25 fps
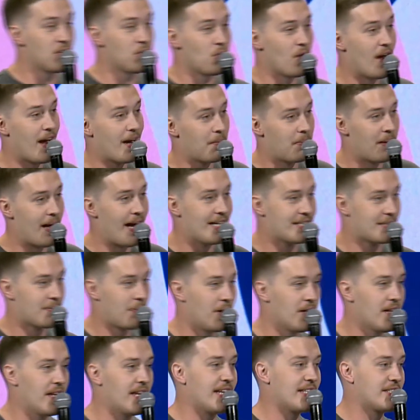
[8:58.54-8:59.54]
rec
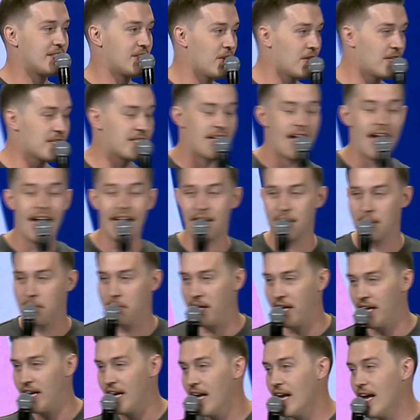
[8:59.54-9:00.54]
basketball league, as good as that could
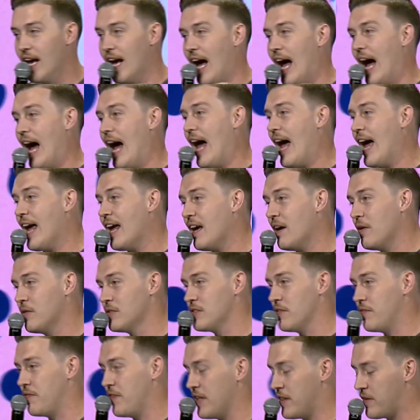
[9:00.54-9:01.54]
be. I
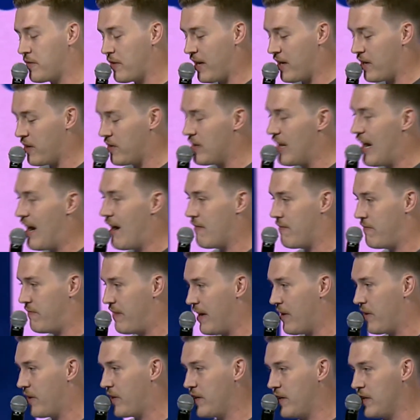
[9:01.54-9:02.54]
was a fifth grader, not
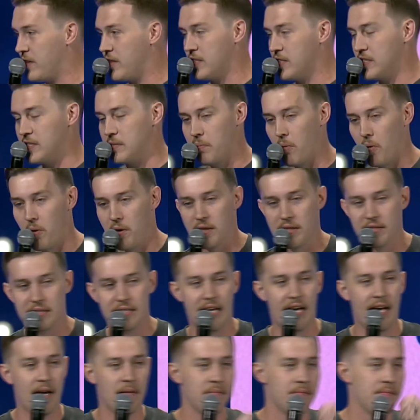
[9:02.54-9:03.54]
very good at the sport at the
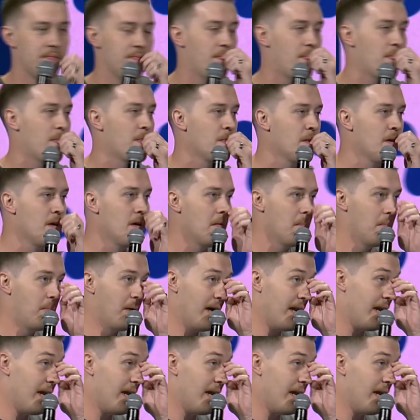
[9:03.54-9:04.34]
time. But